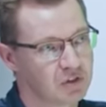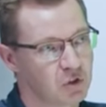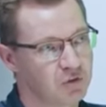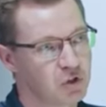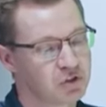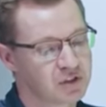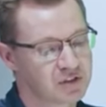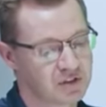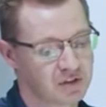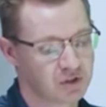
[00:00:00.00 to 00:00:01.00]
So if you're
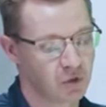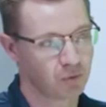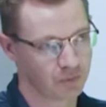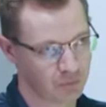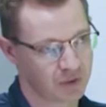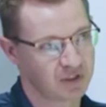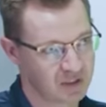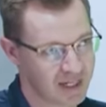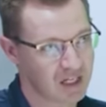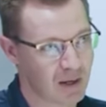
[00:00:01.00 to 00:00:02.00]
just, so the
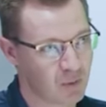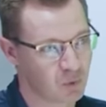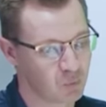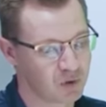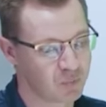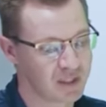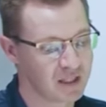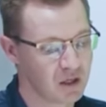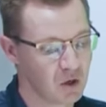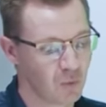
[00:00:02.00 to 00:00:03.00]
takeaway would
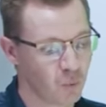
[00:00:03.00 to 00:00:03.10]
be,